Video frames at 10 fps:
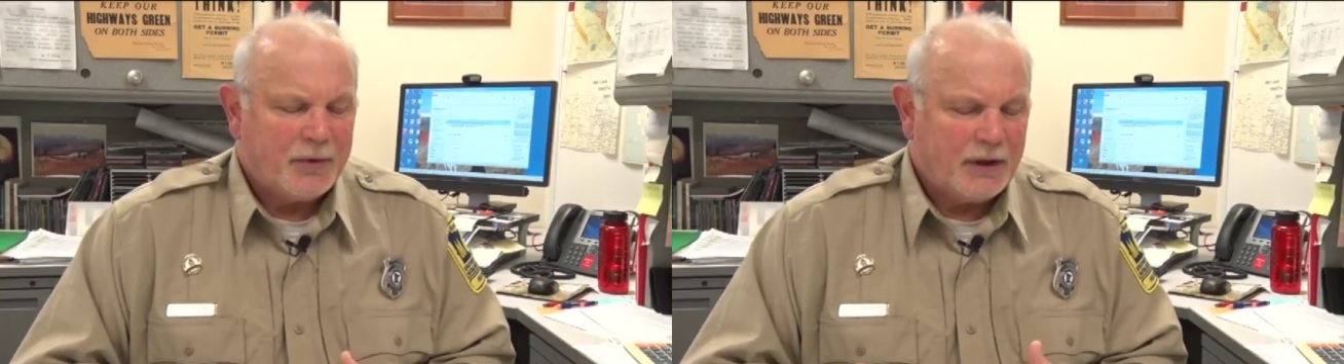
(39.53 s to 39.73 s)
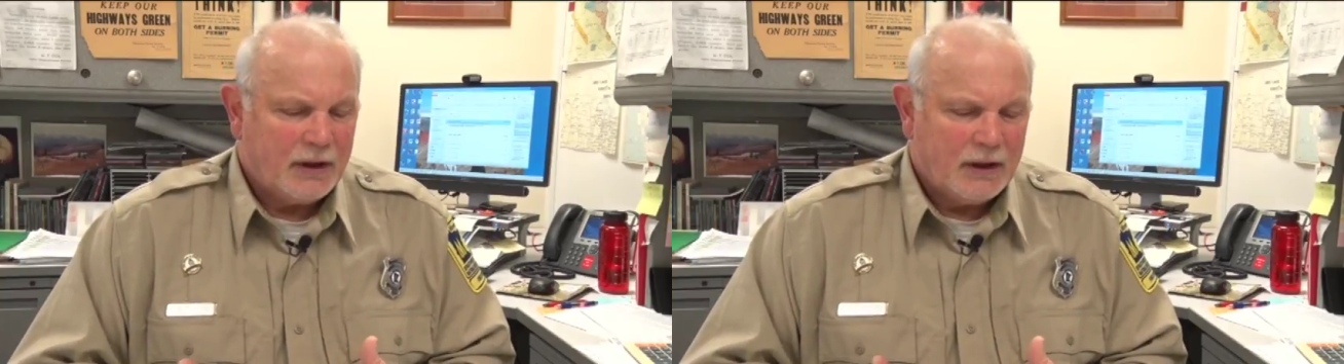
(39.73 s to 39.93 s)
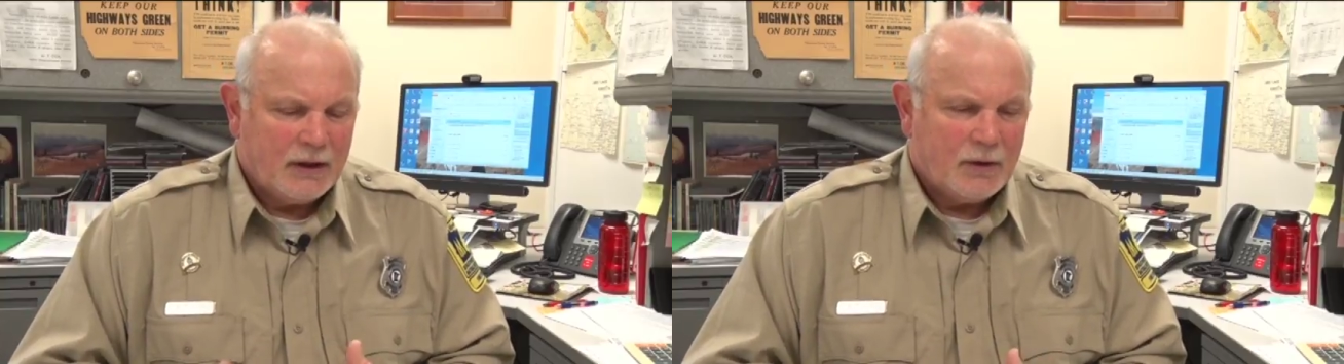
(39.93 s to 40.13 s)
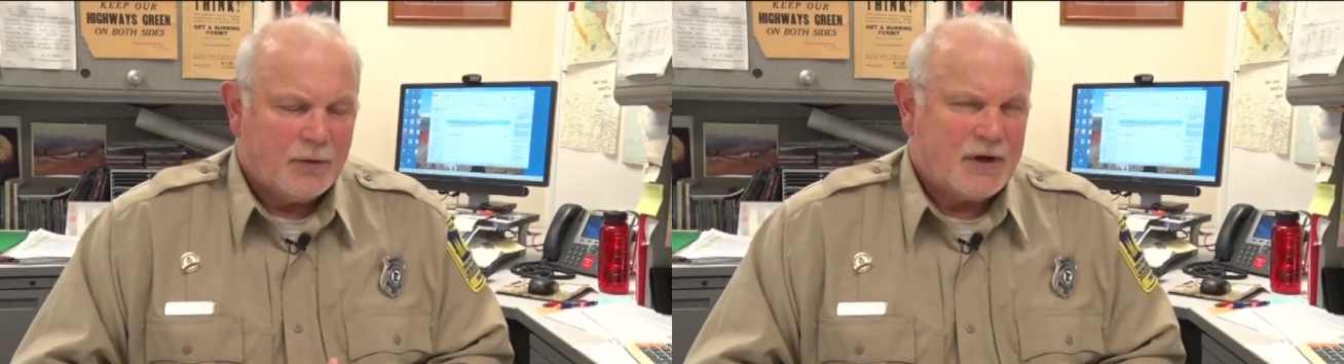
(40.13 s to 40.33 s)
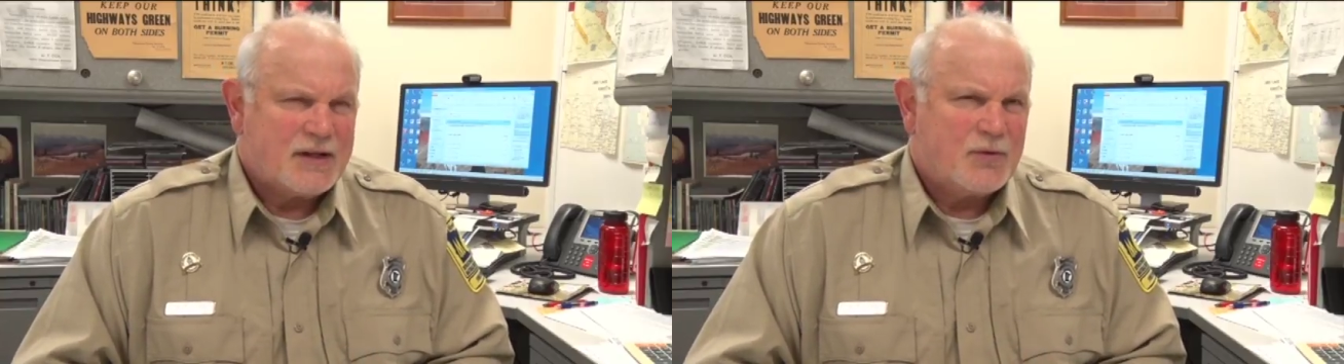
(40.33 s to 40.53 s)
But
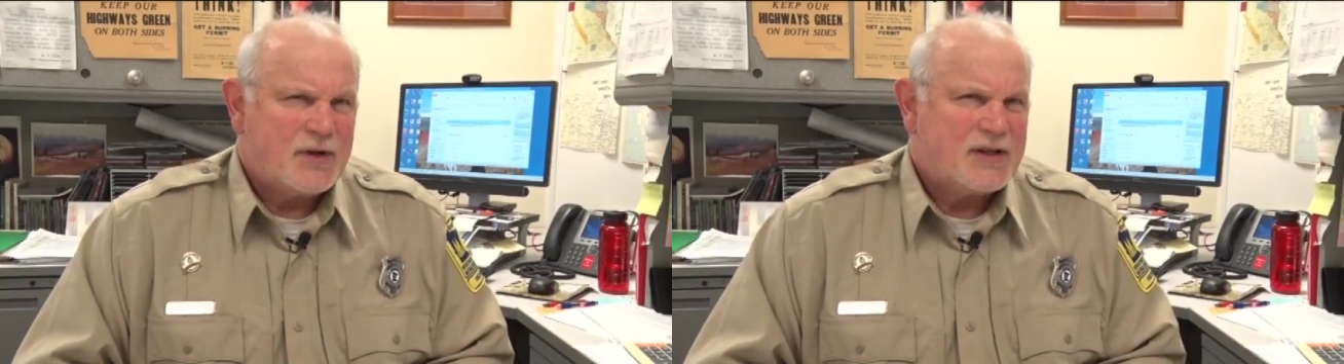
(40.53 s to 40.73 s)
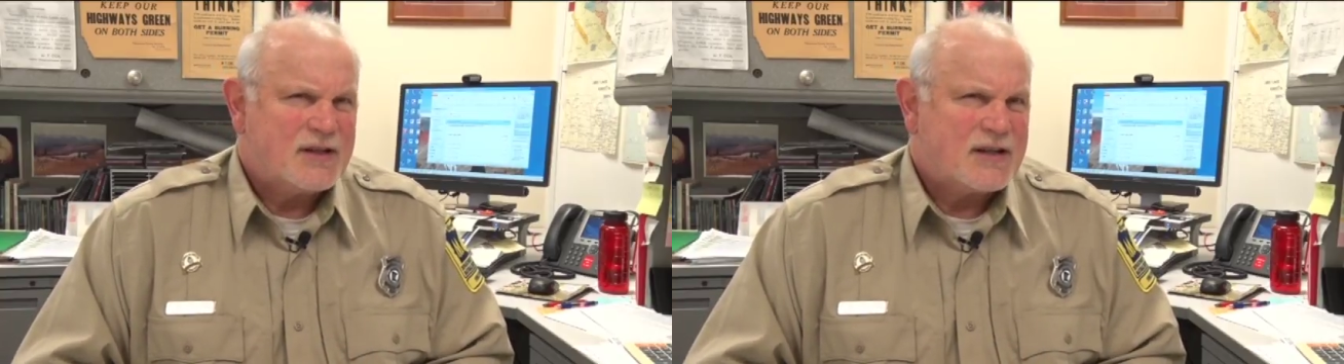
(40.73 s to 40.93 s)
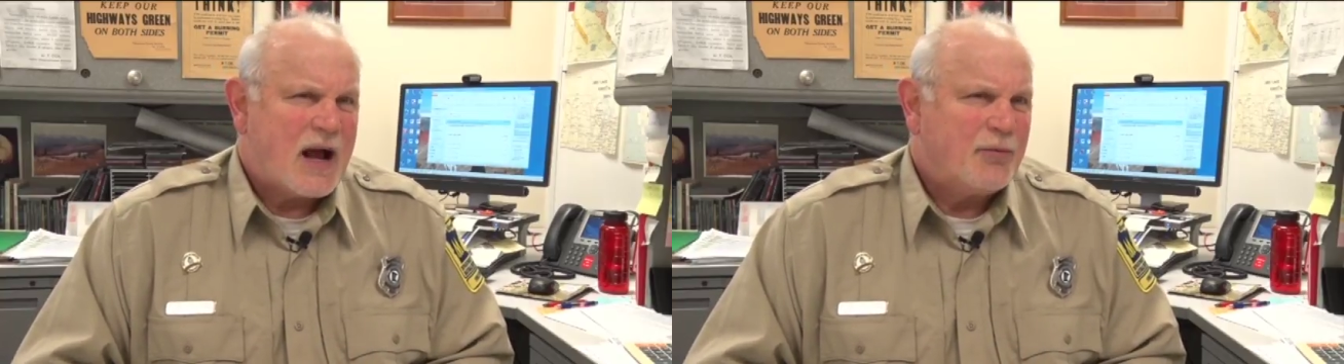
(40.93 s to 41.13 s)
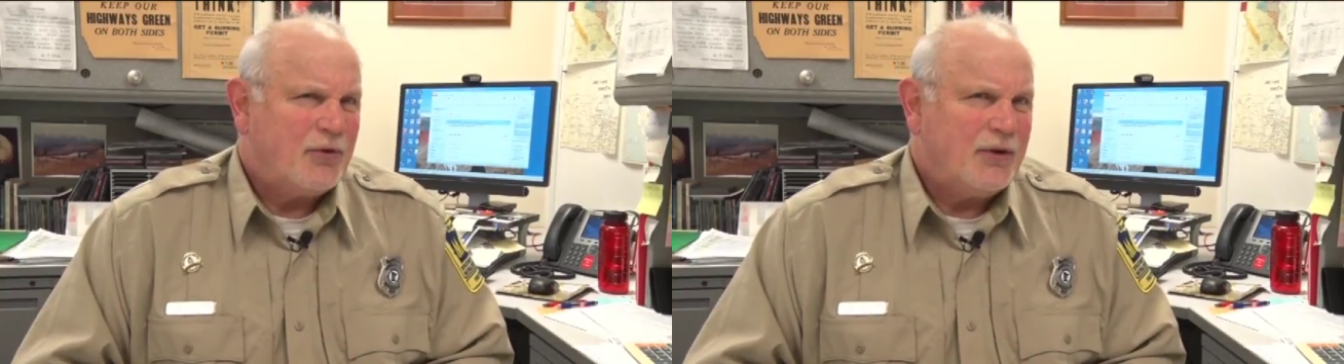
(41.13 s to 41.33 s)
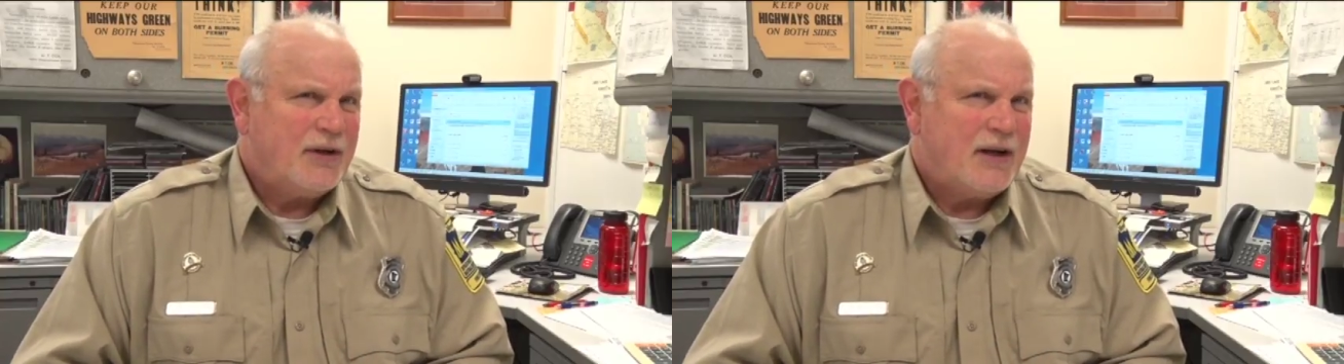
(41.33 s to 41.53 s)
when it's once it stops,
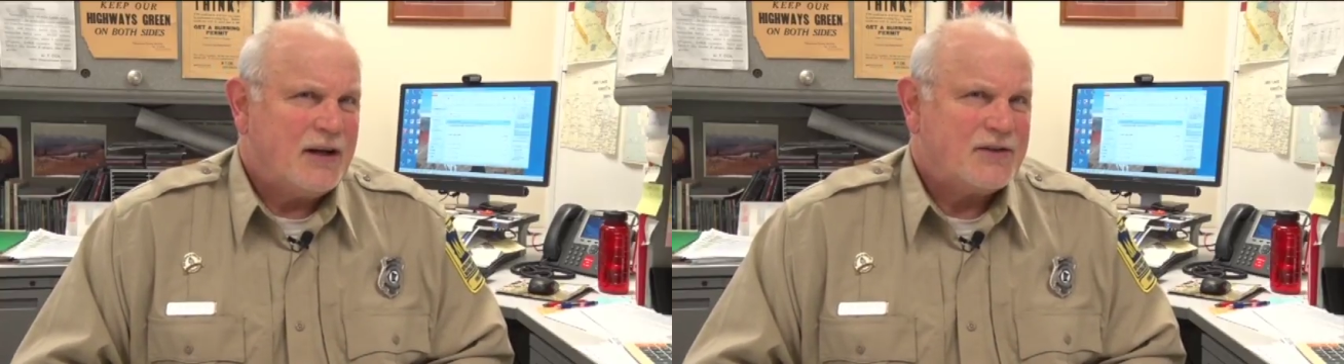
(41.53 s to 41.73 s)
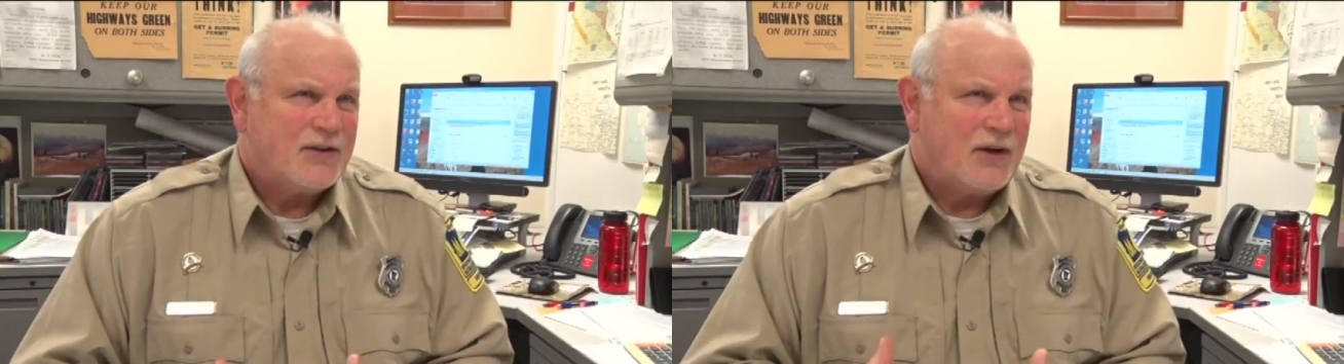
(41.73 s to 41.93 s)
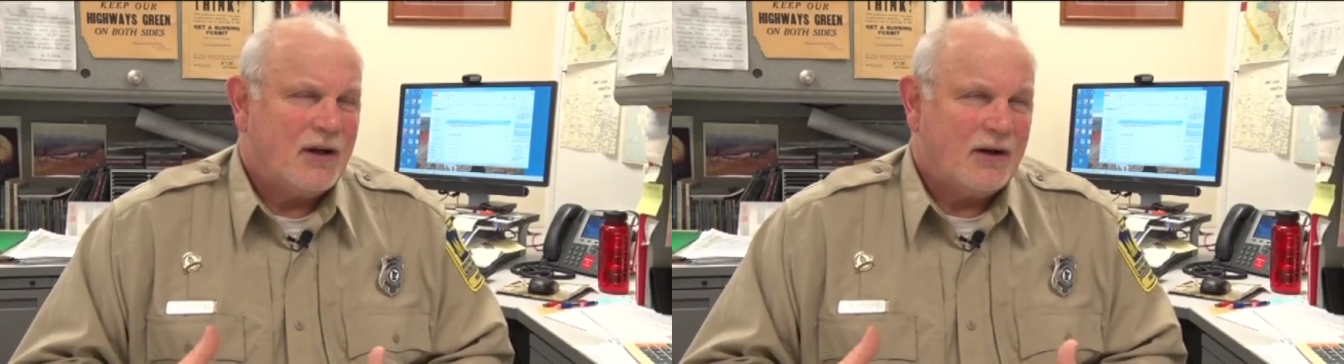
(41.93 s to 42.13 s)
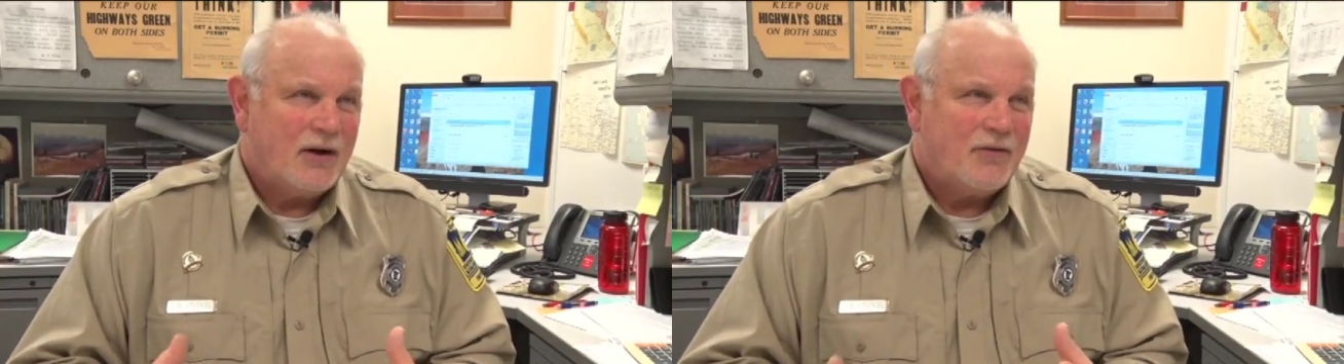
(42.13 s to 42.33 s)
it only takes the, a,